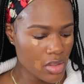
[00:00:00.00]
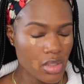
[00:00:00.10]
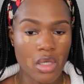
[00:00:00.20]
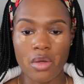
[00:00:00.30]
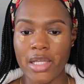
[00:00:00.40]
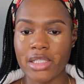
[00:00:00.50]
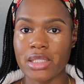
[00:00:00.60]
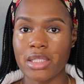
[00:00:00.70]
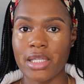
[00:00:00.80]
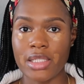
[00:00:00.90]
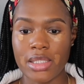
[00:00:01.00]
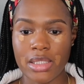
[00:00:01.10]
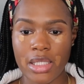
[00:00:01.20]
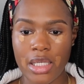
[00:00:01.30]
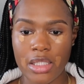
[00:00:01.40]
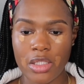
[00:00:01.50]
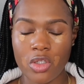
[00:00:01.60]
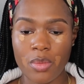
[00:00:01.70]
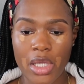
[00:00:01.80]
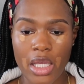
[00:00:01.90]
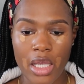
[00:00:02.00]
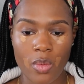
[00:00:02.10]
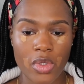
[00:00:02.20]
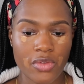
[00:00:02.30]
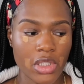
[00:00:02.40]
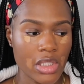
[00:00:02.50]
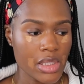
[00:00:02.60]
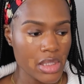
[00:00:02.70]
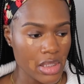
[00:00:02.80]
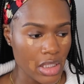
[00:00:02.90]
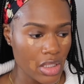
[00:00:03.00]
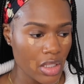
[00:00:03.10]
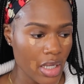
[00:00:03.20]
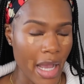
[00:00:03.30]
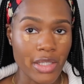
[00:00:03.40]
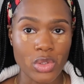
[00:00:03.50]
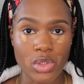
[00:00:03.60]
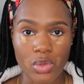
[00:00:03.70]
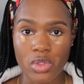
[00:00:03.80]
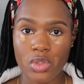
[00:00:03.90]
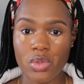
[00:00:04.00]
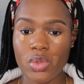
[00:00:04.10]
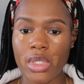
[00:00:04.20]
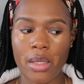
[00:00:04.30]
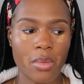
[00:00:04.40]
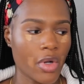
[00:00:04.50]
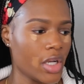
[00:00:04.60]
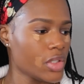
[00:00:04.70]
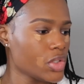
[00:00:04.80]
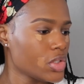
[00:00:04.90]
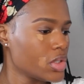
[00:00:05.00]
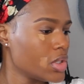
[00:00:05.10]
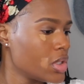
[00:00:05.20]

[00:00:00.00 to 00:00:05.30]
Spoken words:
So I just let it sit a little bit, and with the concealer, I do use a brush.